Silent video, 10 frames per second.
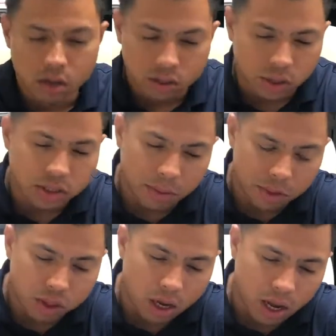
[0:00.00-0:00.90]
So I said,
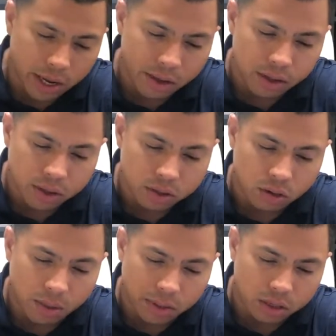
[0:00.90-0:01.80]
"Mr. Client, so
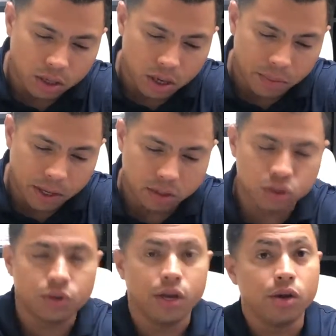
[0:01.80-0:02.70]
let me get this straight.